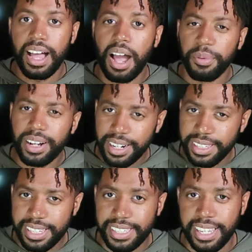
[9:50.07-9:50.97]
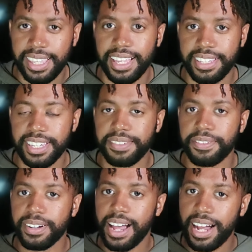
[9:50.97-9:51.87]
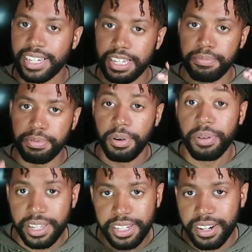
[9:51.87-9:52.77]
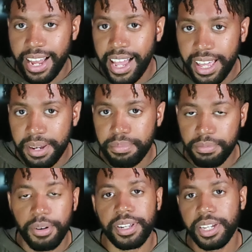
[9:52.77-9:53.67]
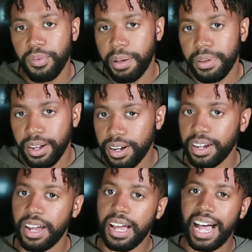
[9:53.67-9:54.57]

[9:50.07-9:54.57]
I would honestly say that just for actually promoting your ad and promoting your webinar,